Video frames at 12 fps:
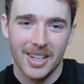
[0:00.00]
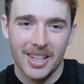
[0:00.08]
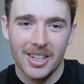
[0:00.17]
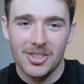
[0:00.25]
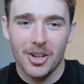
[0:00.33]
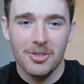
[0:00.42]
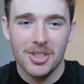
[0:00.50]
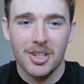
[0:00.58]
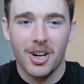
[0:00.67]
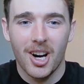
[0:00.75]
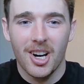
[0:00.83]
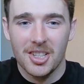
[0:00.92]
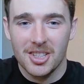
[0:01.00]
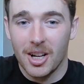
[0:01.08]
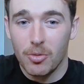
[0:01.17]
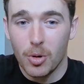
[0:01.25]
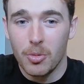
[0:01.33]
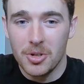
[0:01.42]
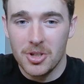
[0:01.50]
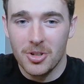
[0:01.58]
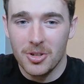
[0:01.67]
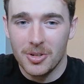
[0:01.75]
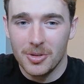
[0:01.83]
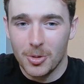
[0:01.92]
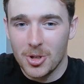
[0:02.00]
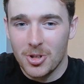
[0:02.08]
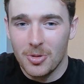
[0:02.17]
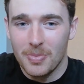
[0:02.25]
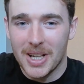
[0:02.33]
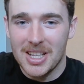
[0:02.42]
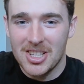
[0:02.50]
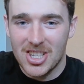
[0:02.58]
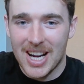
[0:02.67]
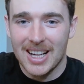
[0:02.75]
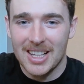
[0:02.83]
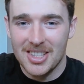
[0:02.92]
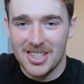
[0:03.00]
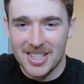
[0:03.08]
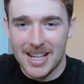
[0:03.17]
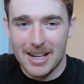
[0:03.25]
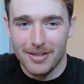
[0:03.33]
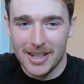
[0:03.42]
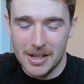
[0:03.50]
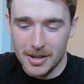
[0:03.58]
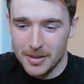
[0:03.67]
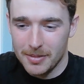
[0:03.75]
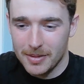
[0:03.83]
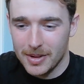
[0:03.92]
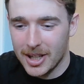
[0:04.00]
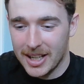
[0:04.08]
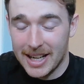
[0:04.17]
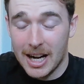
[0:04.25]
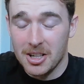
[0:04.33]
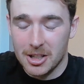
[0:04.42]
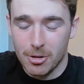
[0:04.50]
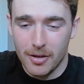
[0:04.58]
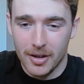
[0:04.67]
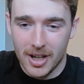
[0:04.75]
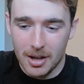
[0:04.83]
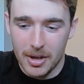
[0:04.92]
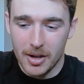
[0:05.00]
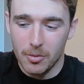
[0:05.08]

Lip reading: So I was going to ask, what's your biggest challenge as an athlete, and how did you overcome it?